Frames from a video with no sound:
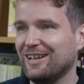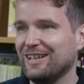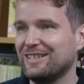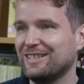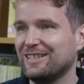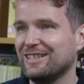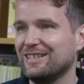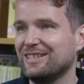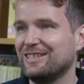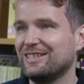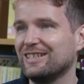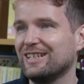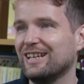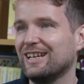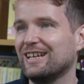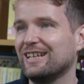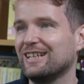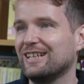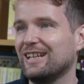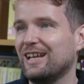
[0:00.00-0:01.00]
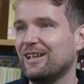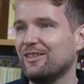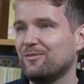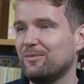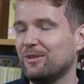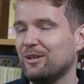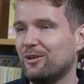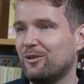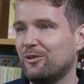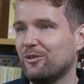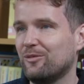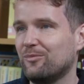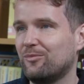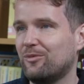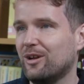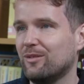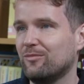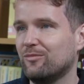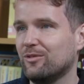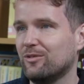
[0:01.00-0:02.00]
I teach at Lansbury Lawrence
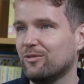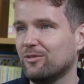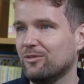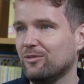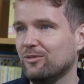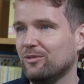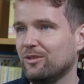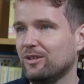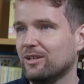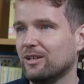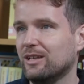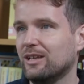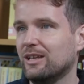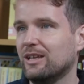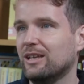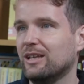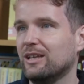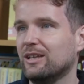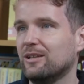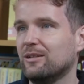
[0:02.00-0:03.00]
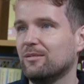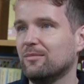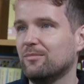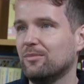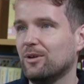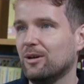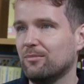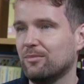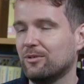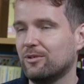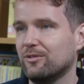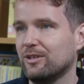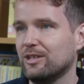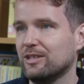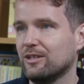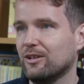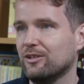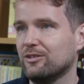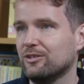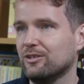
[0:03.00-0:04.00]
Primary School in Poplar,
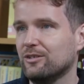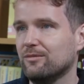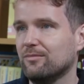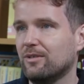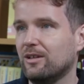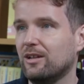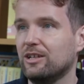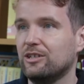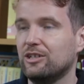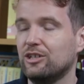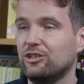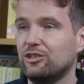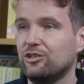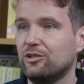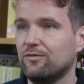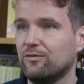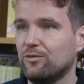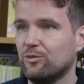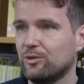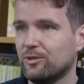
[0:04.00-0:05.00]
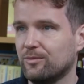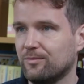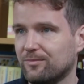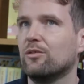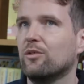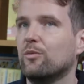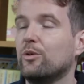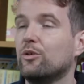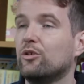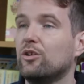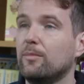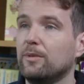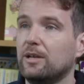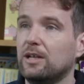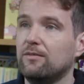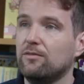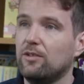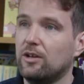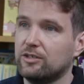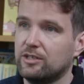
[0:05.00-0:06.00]
East London, and I teach year 4. So we were coming out
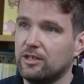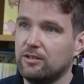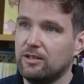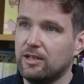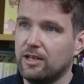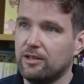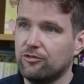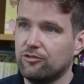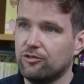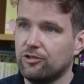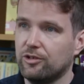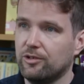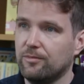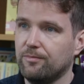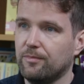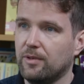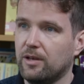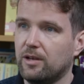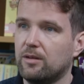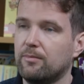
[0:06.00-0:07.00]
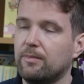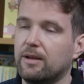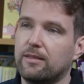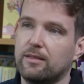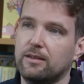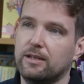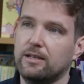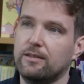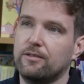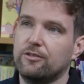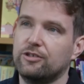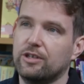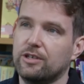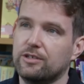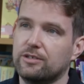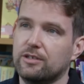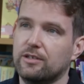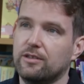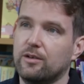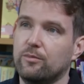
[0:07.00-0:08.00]
of lockdown last year, and our maths lead
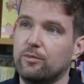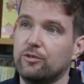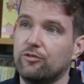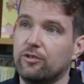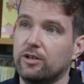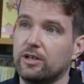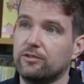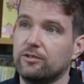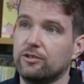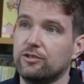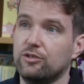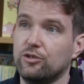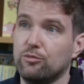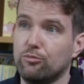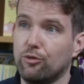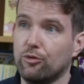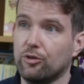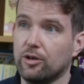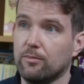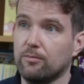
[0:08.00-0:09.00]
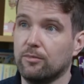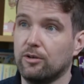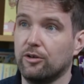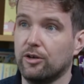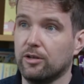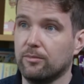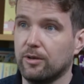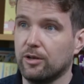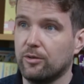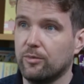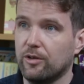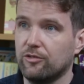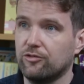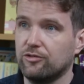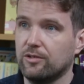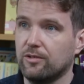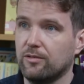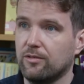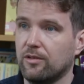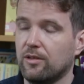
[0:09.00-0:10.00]
suggested that we try out this new program, Learning by
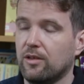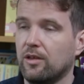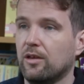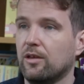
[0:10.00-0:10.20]
Questions.